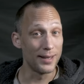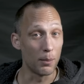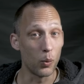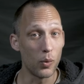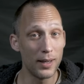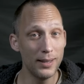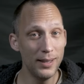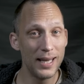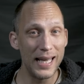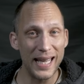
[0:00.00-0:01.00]
Number
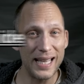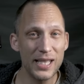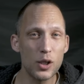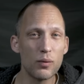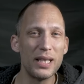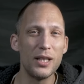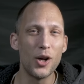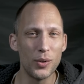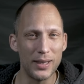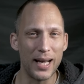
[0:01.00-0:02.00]
one, history
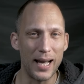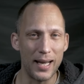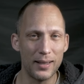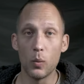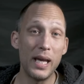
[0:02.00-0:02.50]
node guide.